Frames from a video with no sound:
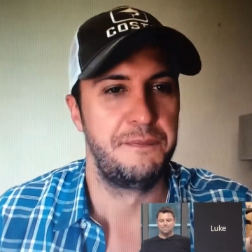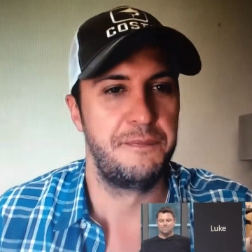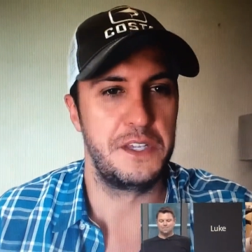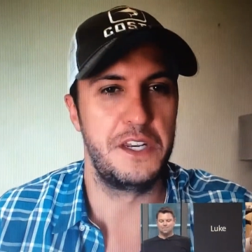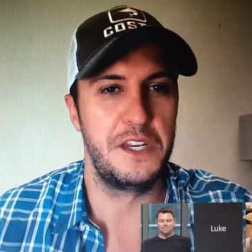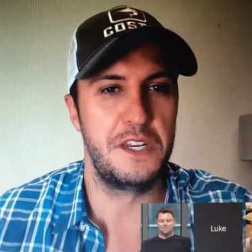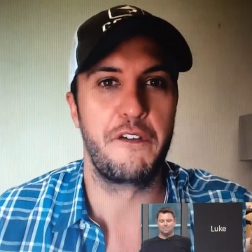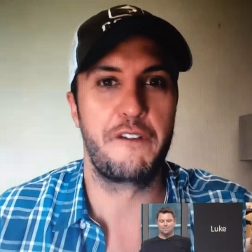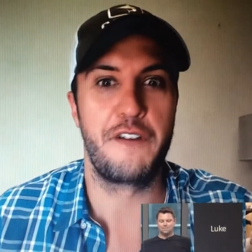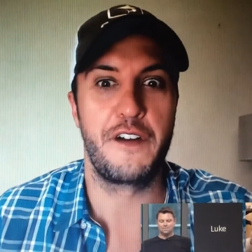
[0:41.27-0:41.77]
you
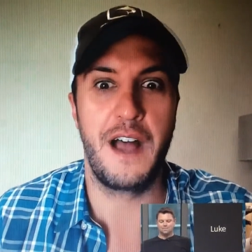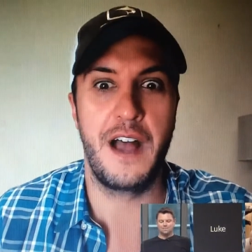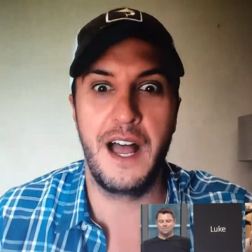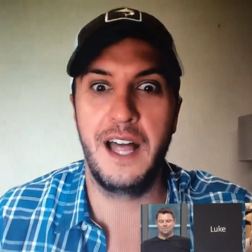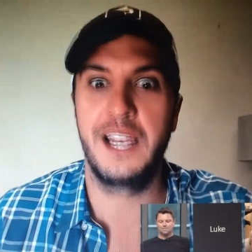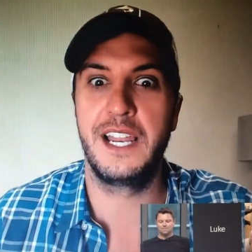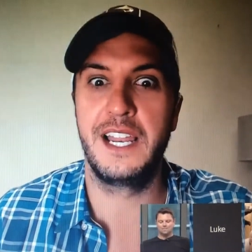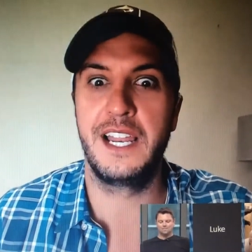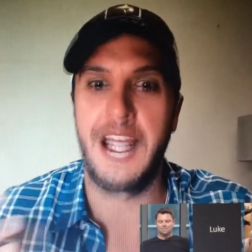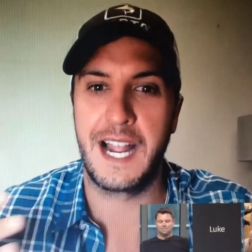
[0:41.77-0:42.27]
know,
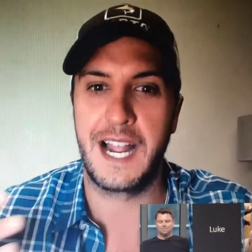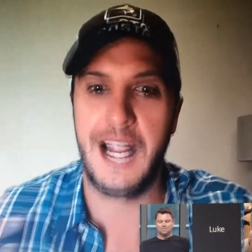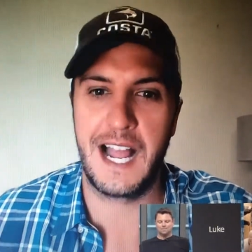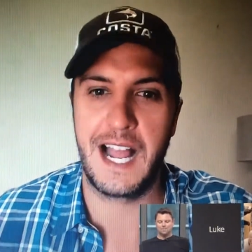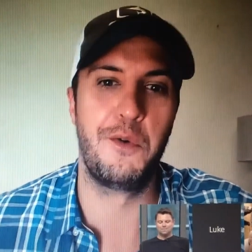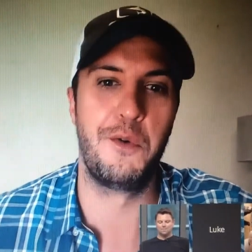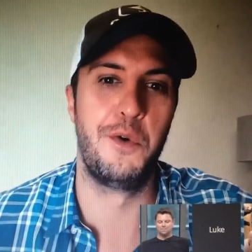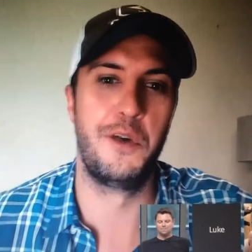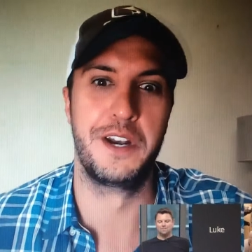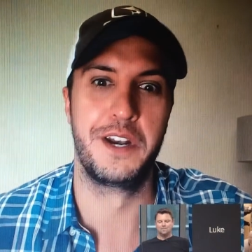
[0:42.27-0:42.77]
finally I
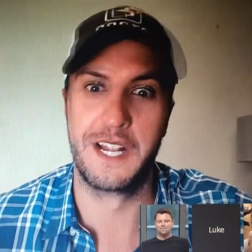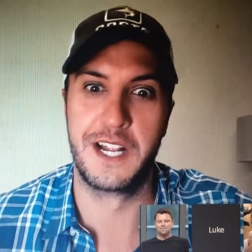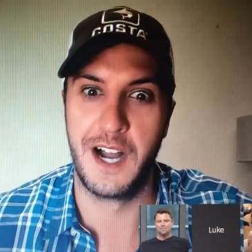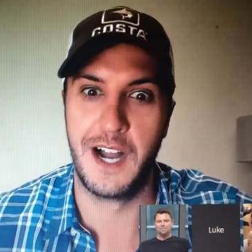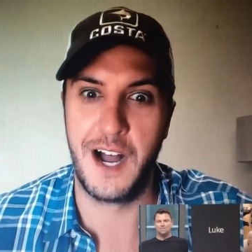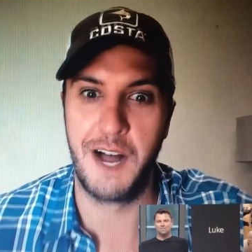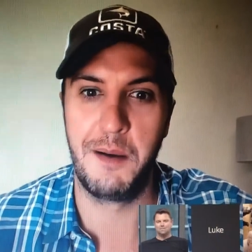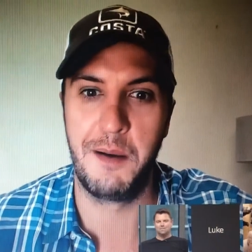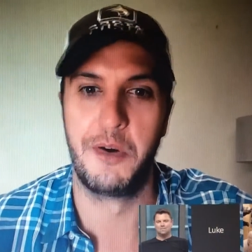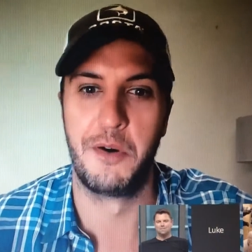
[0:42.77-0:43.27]
got one to
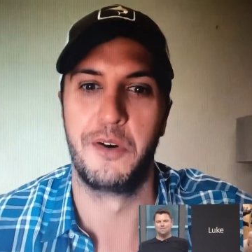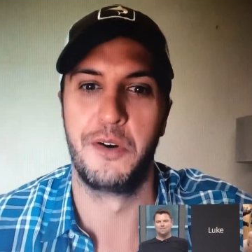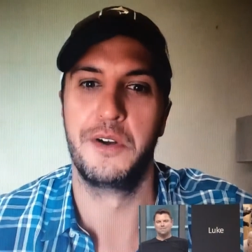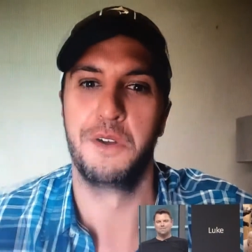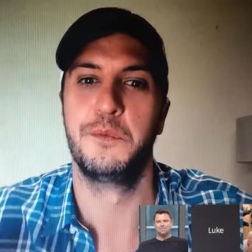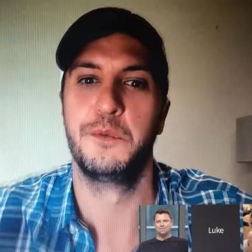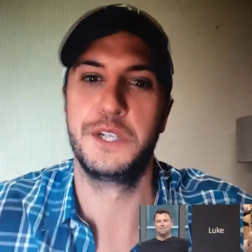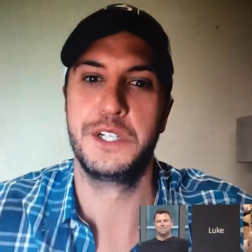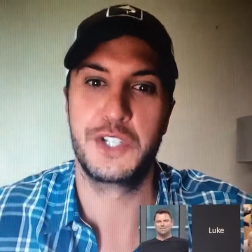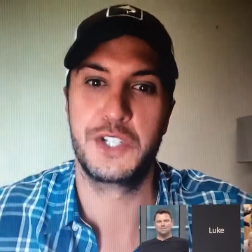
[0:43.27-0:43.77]
gobble,
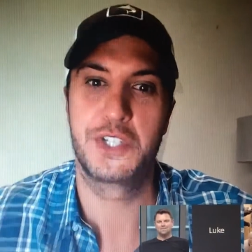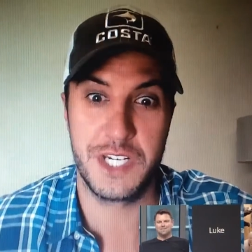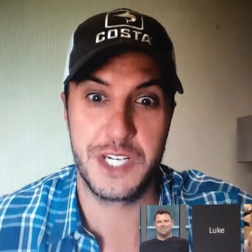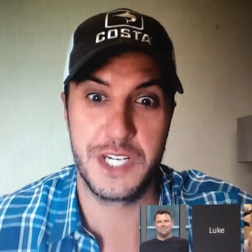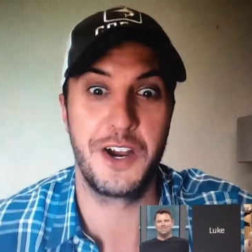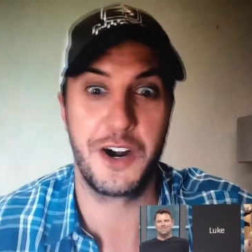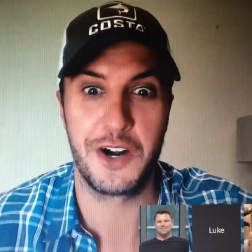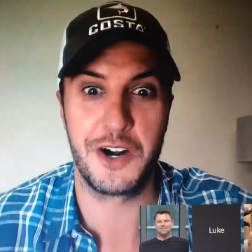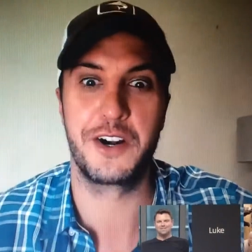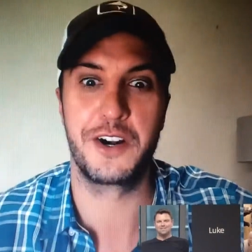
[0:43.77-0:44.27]
and when she
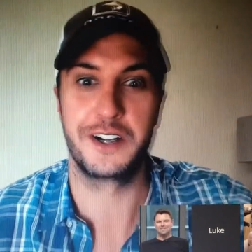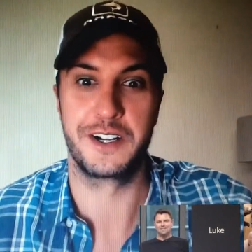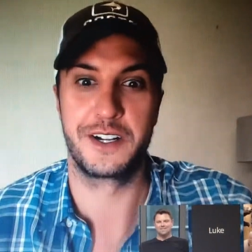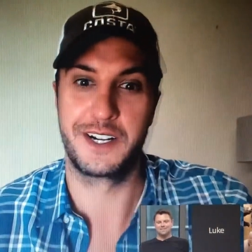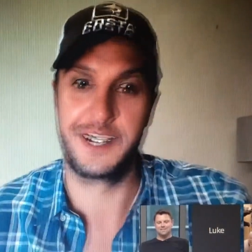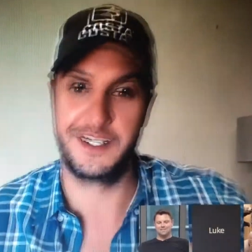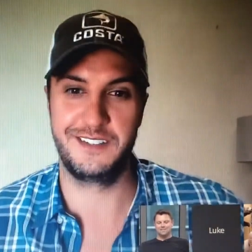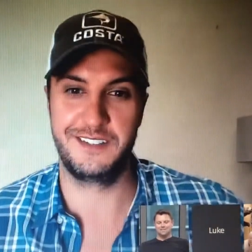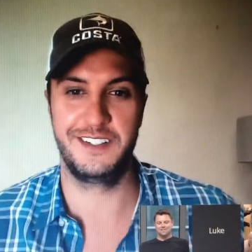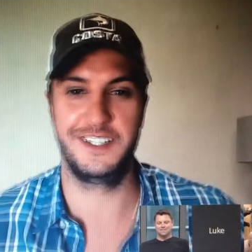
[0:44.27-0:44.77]
heard,
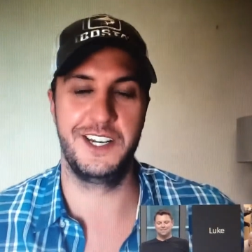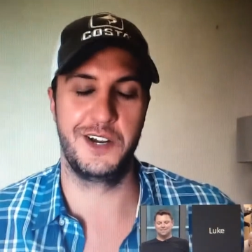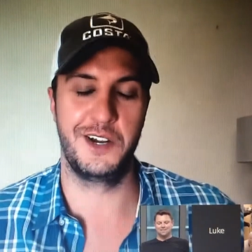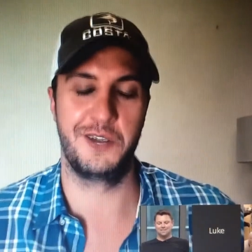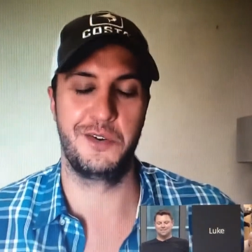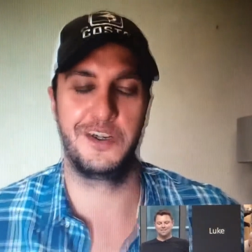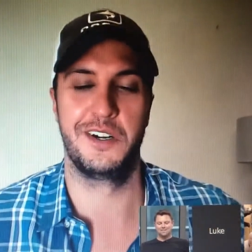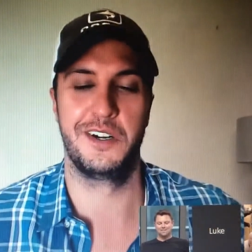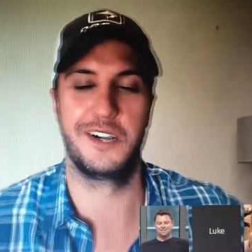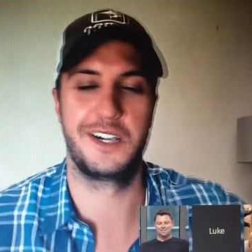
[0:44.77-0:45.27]
a, you
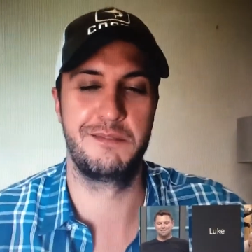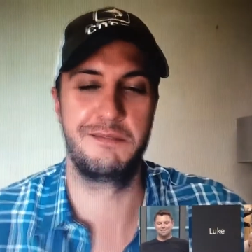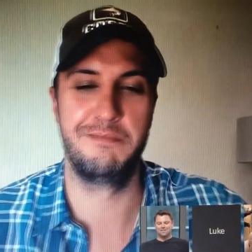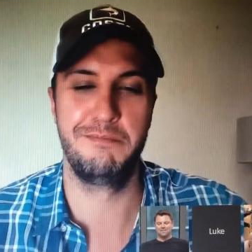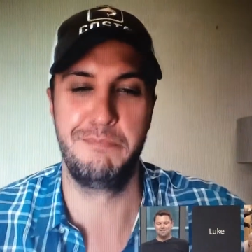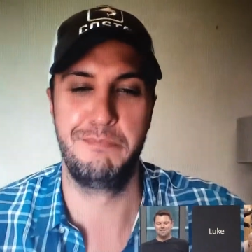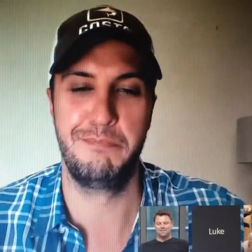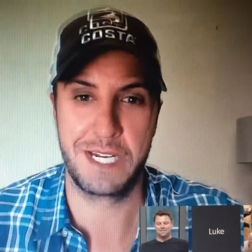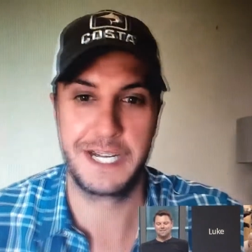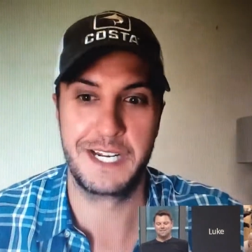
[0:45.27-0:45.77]
know, a
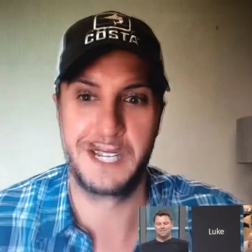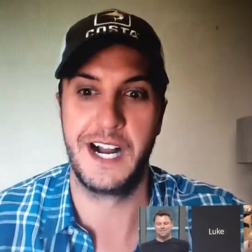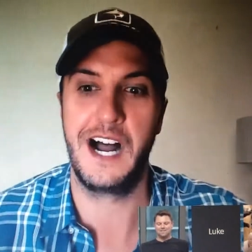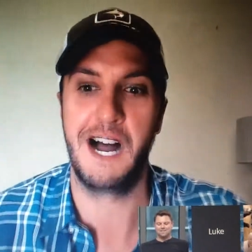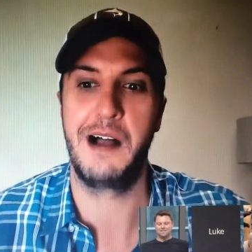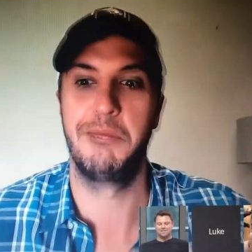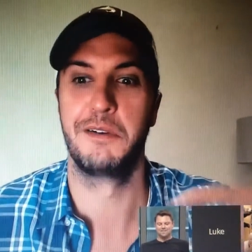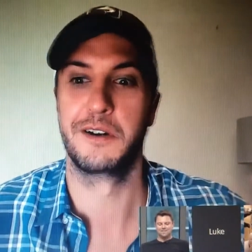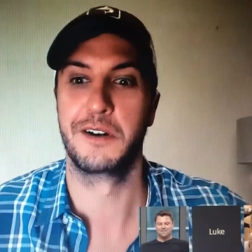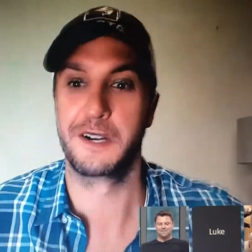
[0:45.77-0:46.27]
big
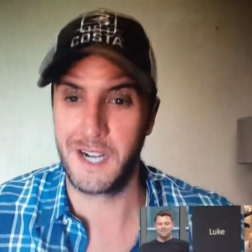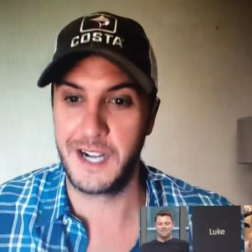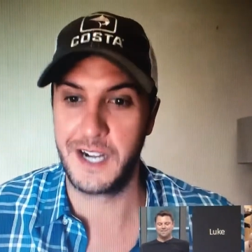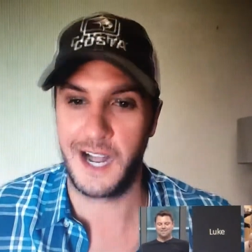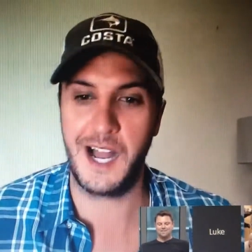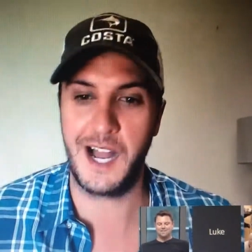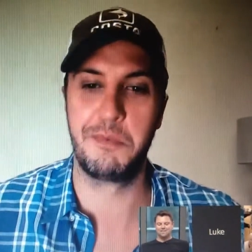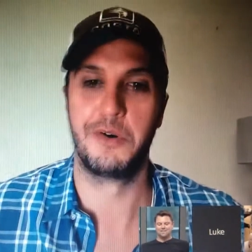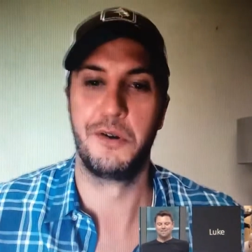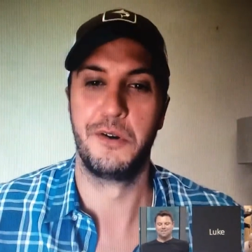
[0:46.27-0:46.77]
gobbler
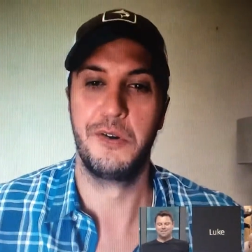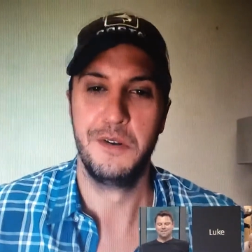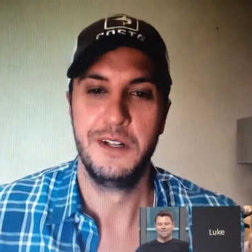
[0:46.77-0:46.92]
gobble,